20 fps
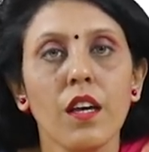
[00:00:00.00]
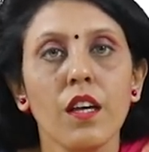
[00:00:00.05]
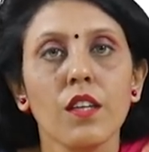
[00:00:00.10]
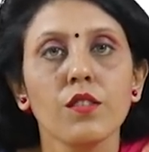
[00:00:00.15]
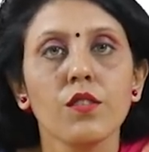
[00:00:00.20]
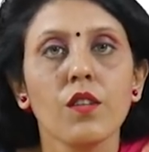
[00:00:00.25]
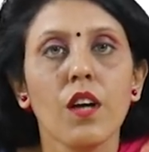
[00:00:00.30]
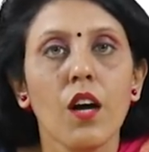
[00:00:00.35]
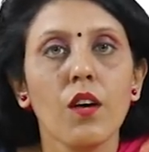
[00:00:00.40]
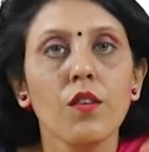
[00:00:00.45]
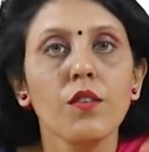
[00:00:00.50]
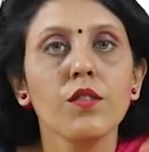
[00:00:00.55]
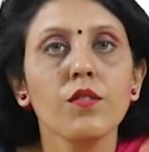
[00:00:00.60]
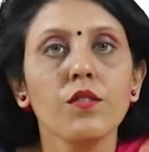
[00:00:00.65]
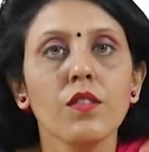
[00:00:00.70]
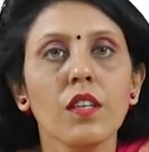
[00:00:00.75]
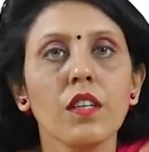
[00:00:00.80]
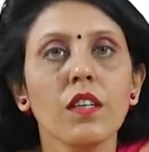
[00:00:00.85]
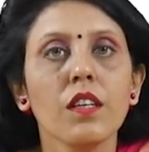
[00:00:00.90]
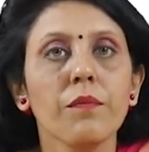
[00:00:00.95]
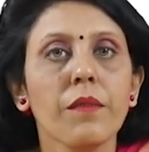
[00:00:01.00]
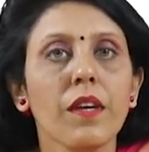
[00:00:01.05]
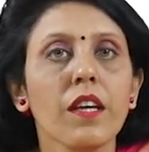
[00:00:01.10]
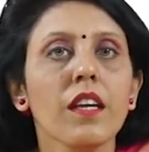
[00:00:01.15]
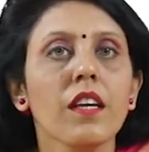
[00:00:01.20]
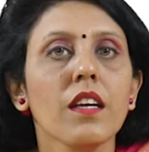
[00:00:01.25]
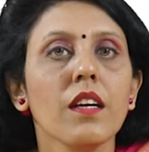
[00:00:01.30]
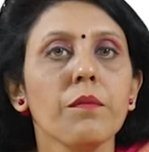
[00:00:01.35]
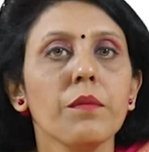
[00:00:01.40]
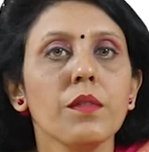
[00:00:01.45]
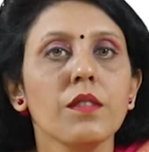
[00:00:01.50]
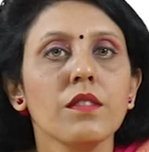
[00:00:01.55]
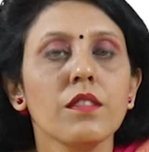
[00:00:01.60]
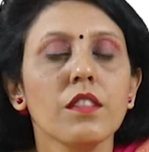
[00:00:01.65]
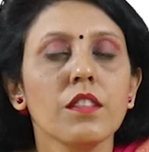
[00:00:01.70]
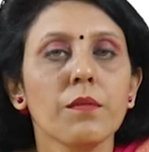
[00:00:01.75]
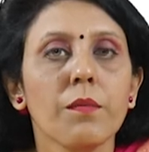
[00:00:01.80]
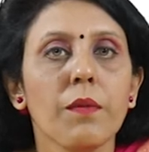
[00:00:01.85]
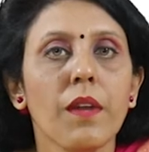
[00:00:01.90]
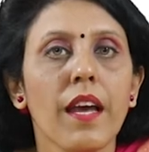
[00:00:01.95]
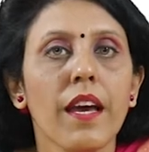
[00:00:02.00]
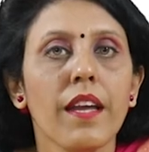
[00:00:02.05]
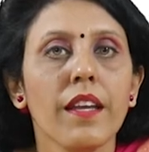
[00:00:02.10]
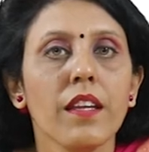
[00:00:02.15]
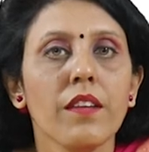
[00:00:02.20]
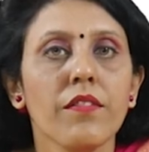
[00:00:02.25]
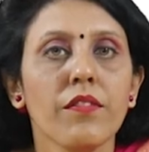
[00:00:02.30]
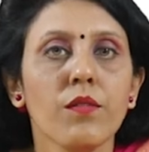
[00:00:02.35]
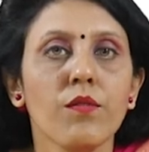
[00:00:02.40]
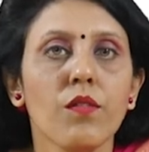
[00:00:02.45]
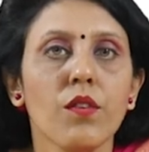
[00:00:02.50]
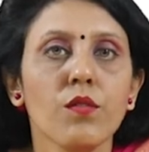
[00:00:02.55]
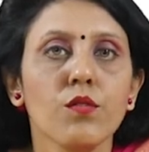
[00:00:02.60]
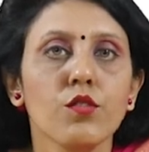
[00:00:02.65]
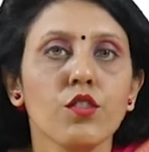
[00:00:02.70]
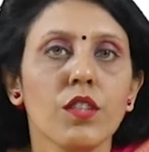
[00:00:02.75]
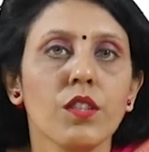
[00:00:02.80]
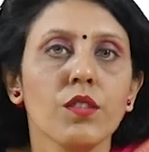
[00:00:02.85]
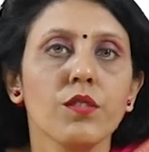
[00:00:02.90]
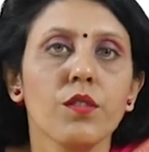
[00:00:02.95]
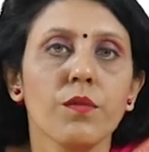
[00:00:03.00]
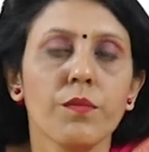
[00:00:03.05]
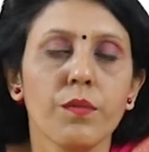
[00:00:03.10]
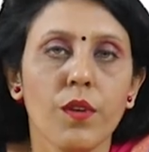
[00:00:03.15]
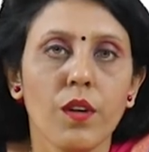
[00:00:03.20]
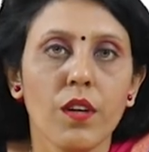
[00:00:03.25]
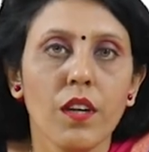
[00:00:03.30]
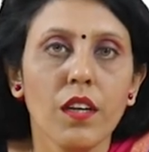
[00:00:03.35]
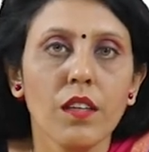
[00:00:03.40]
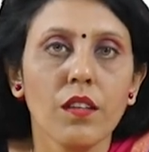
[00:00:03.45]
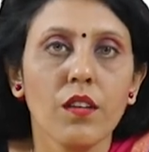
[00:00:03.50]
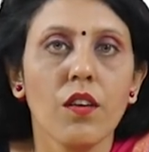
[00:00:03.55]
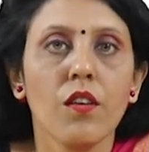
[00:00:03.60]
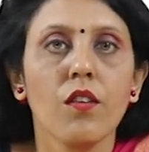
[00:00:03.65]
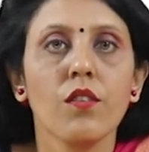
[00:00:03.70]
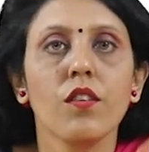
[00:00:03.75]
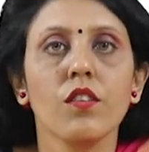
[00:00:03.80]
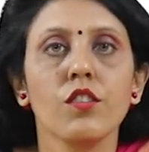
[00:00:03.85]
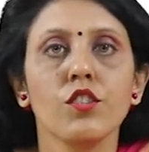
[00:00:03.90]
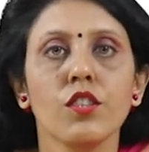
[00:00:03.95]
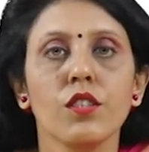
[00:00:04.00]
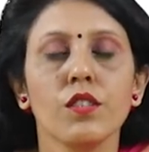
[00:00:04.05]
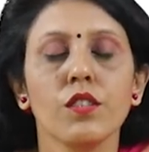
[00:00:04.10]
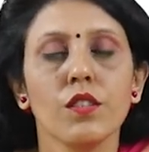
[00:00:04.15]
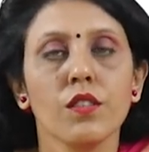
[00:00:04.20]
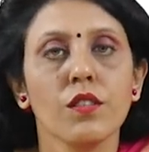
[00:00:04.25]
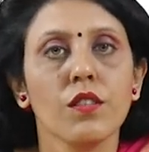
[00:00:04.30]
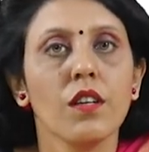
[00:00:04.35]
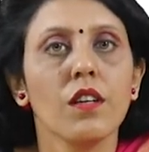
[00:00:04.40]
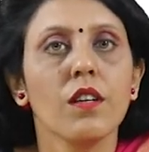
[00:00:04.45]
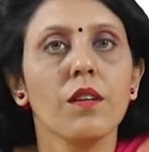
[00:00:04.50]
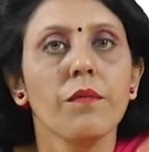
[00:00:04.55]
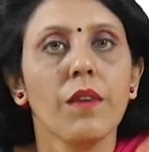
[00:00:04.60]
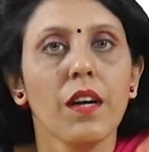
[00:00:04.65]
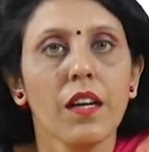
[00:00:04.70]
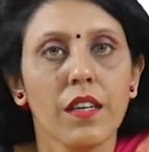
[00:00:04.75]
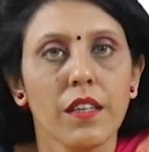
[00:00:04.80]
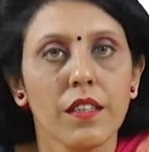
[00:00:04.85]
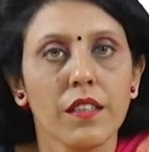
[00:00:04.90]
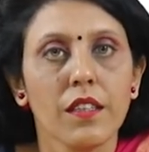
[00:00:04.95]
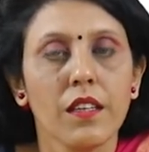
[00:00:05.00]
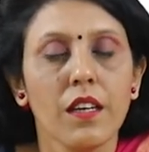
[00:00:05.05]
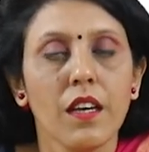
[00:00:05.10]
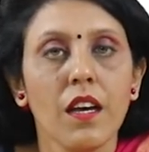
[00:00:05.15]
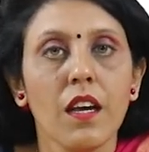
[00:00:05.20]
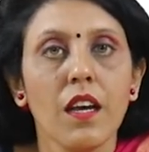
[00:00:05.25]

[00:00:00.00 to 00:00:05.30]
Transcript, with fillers: So how do you think making a business plan if you want to change your product or you're changing a market?